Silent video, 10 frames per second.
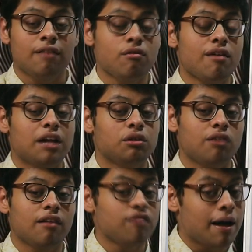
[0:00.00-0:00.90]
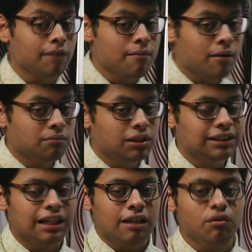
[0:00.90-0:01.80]
we write to our family
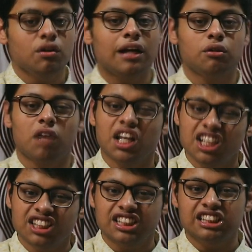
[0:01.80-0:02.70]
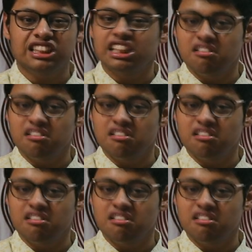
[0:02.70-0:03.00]
members, we write to our cousins,